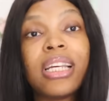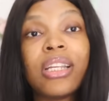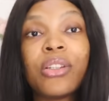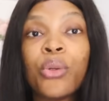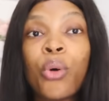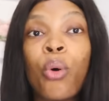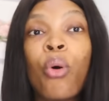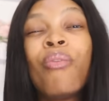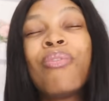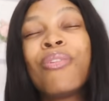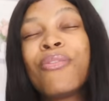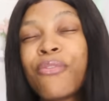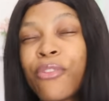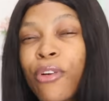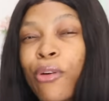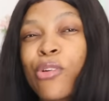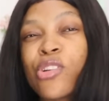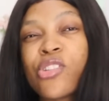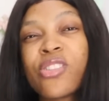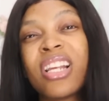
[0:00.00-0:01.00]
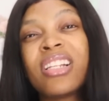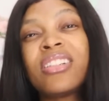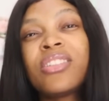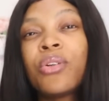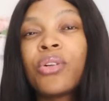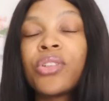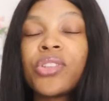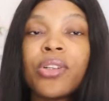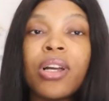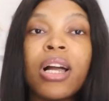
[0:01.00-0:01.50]
it at all. Even Frodd was trying to
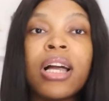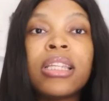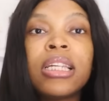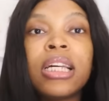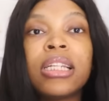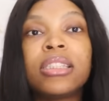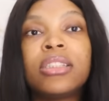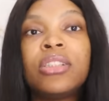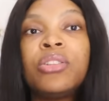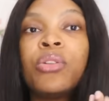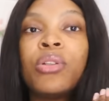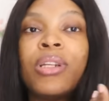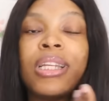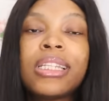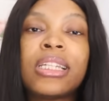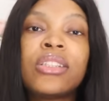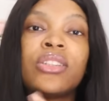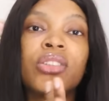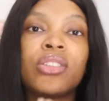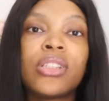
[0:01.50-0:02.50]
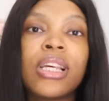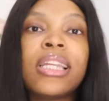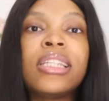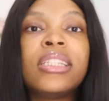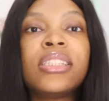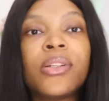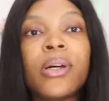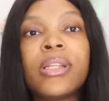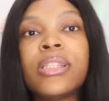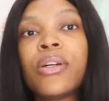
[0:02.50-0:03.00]
talk to her that you know let her just at
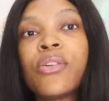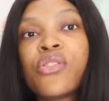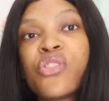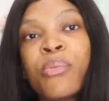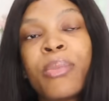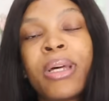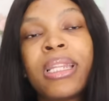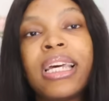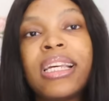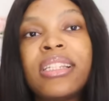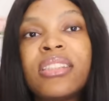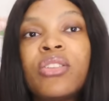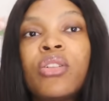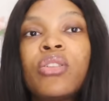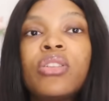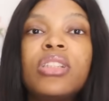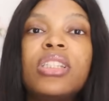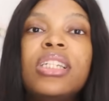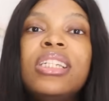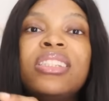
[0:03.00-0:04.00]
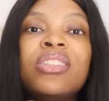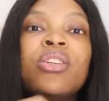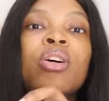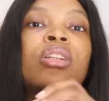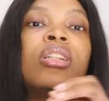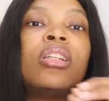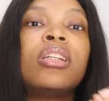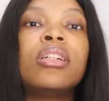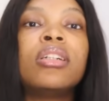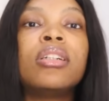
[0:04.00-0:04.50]
least go and tell Soma that it's not he's
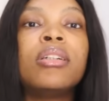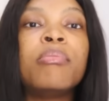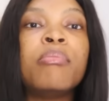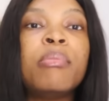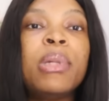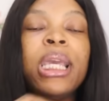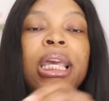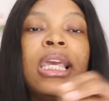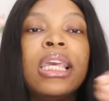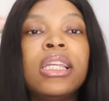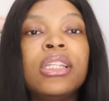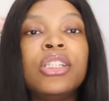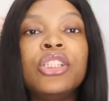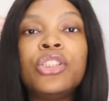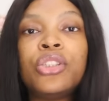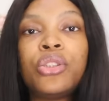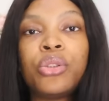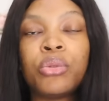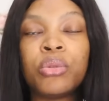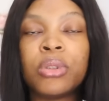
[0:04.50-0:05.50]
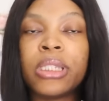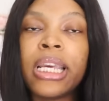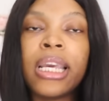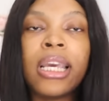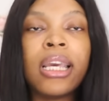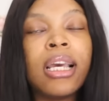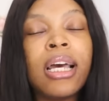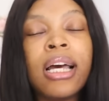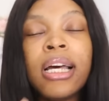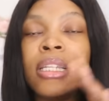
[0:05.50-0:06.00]
not the main issue
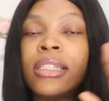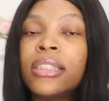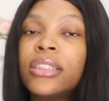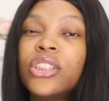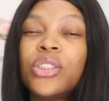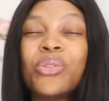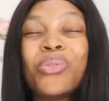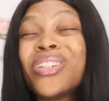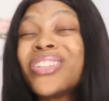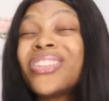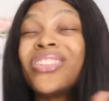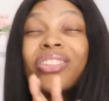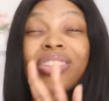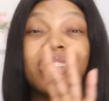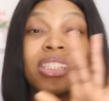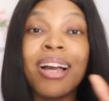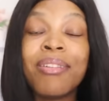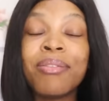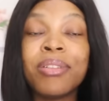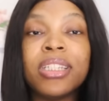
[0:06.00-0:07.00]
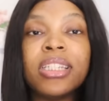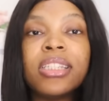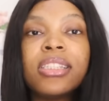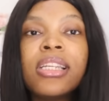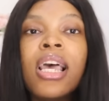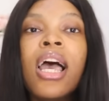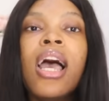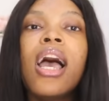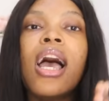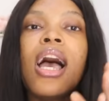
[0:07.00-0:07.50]
there, and she wasn't just having it.